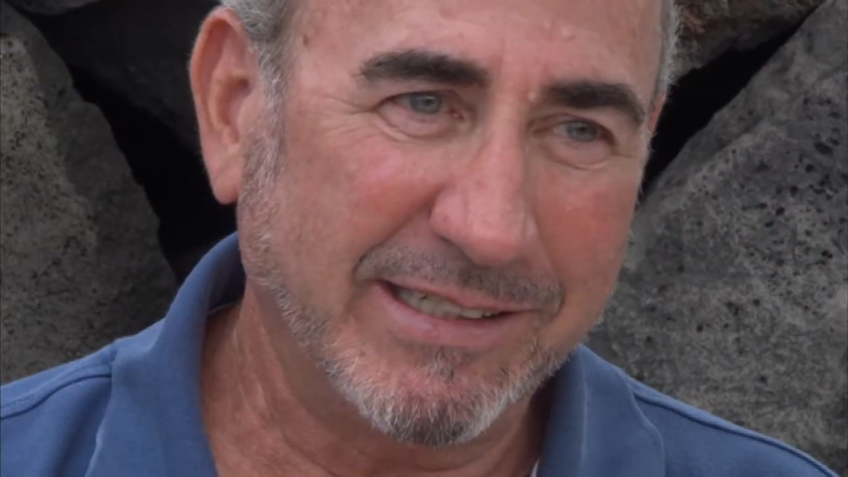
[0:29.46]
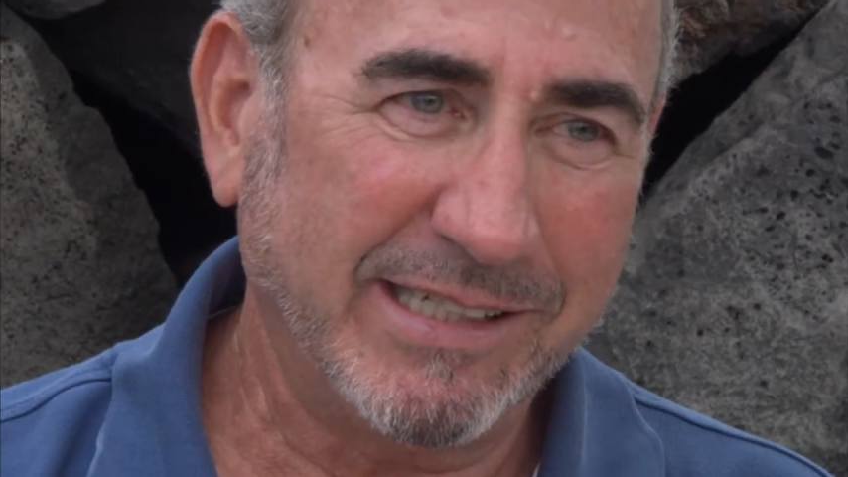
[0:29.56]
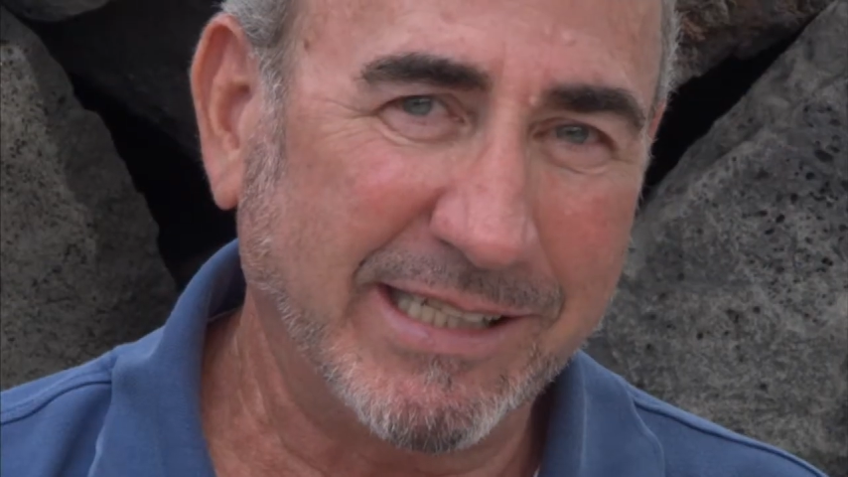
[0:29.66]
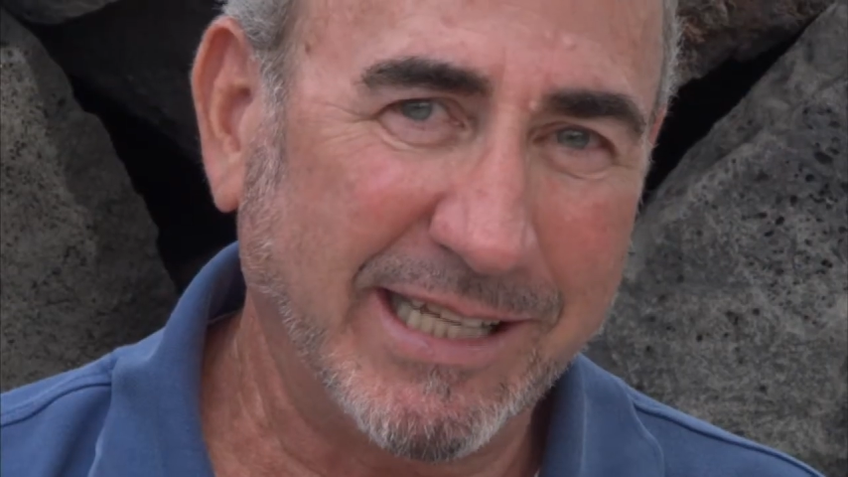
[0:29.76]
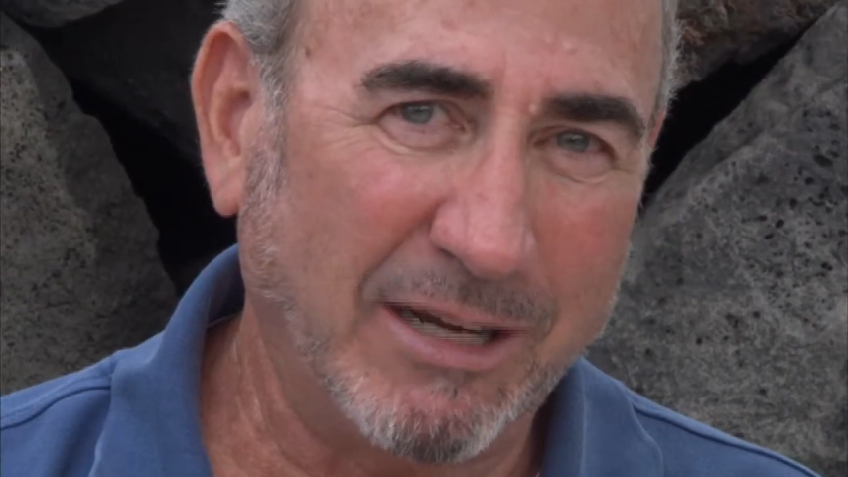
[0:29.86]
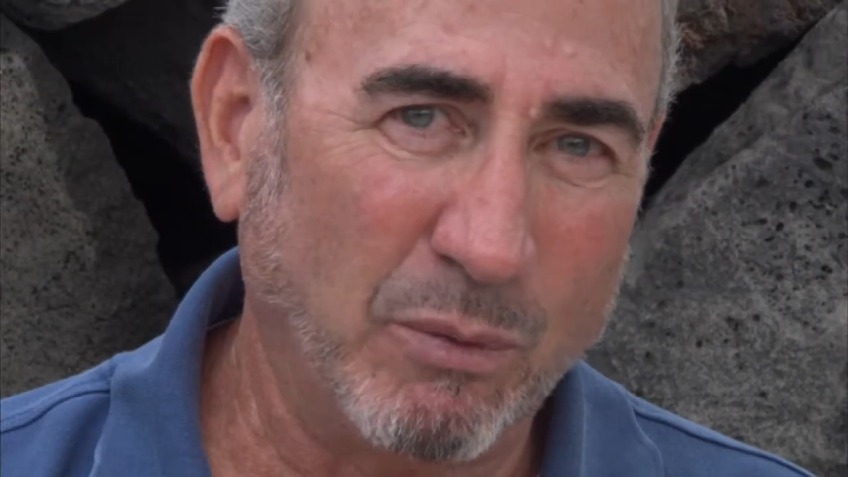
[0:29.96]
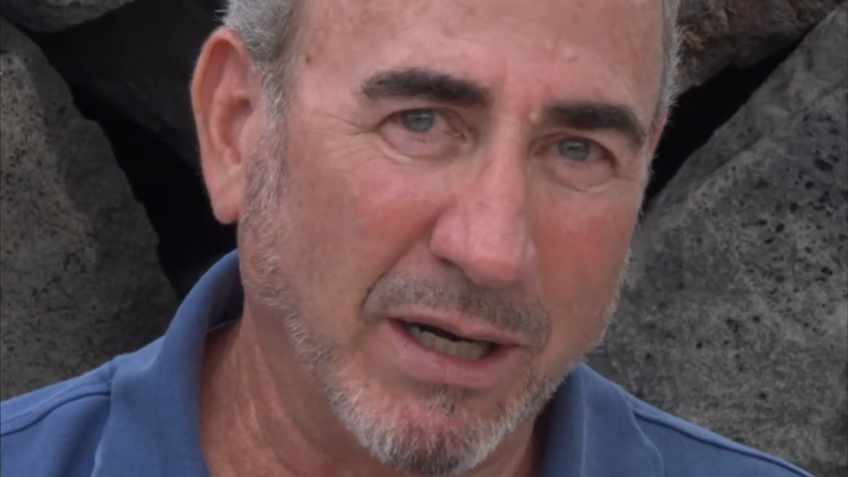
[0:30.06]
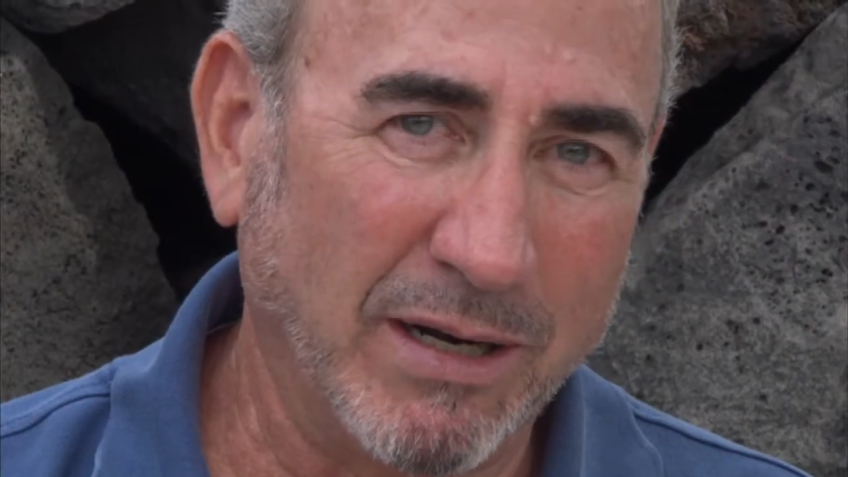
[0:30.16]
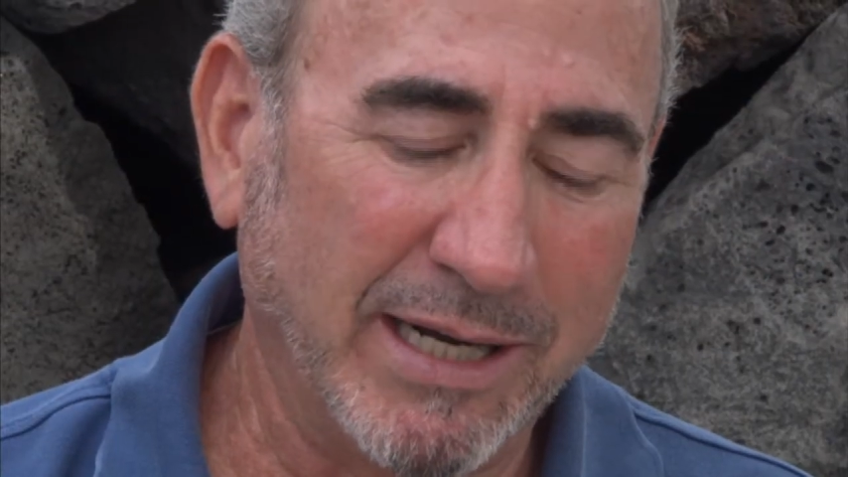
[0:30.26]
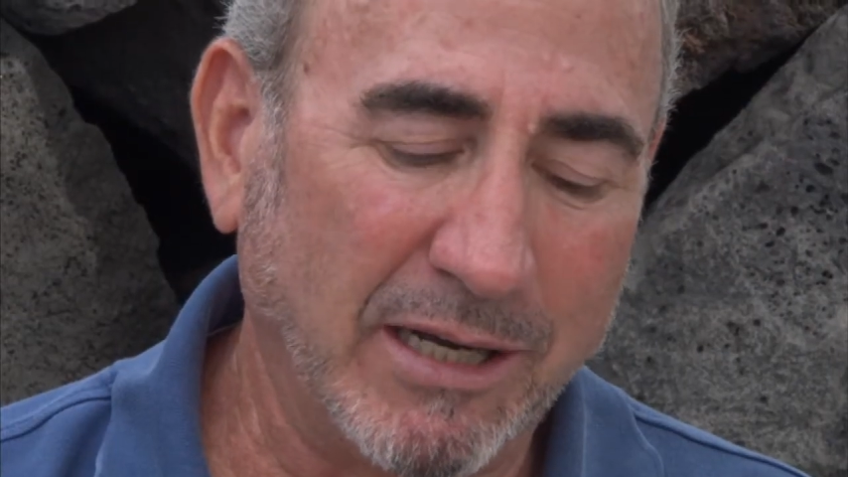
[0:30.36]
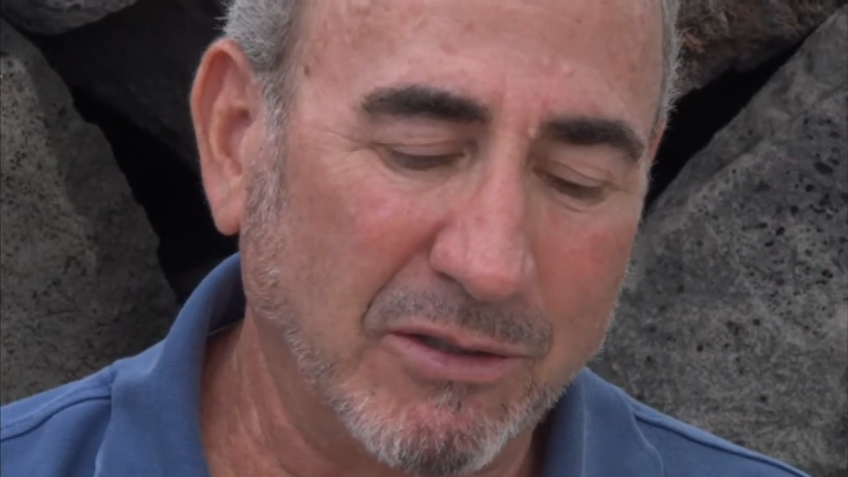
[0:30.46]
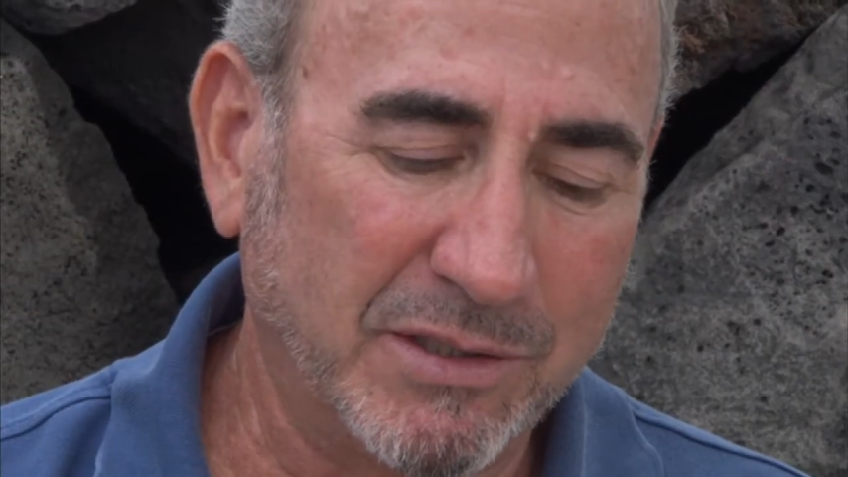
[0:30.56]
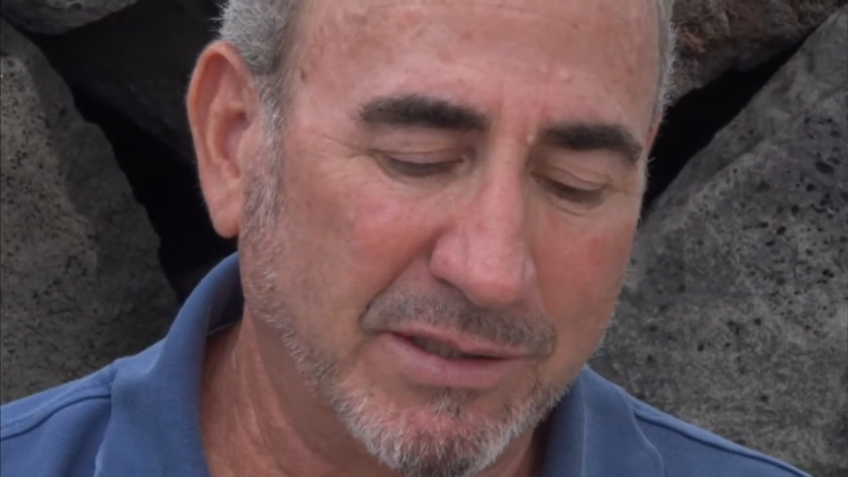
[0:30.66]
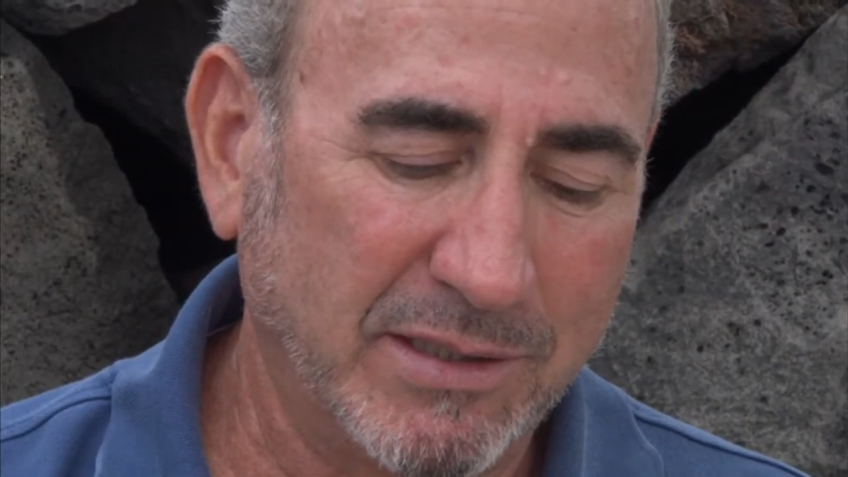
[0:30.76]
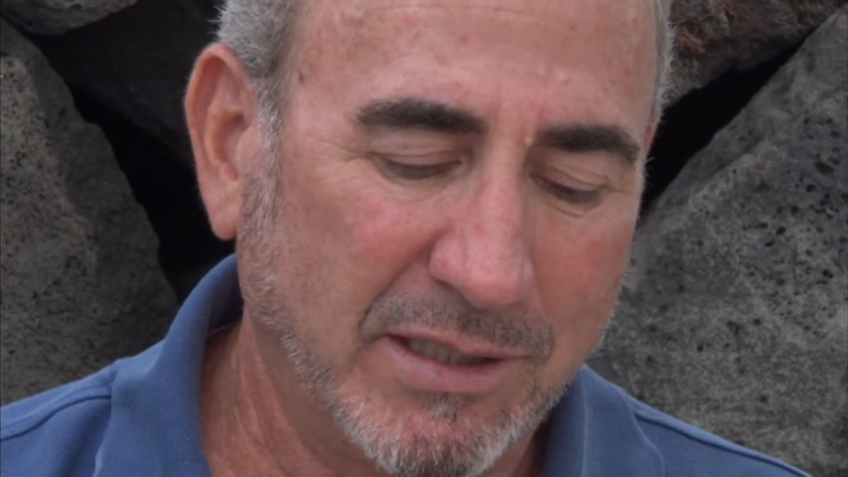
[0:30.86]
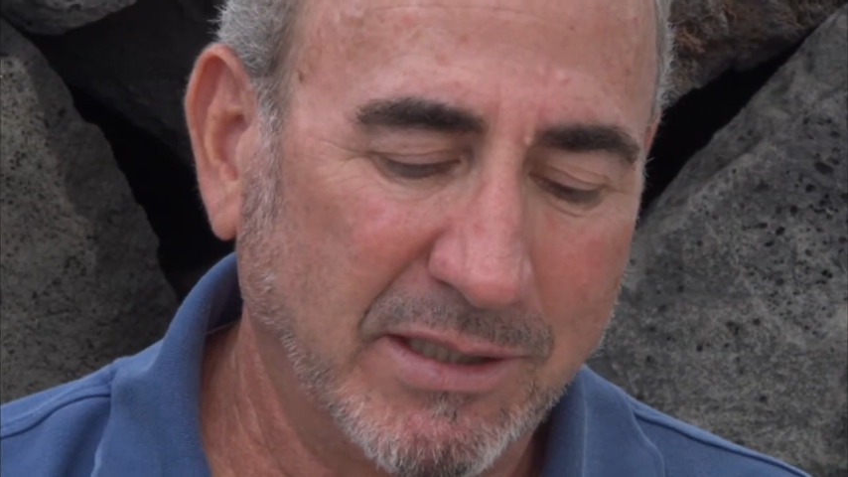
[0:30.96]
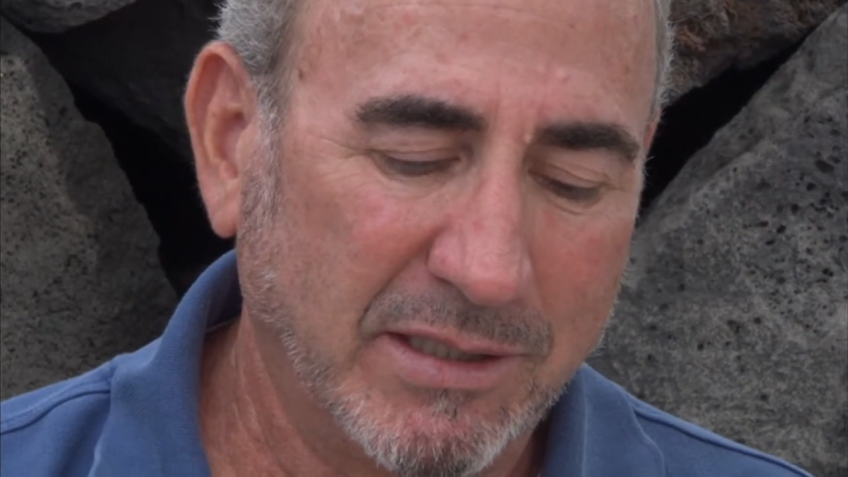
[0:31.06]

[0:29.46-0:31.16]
in that warehouse.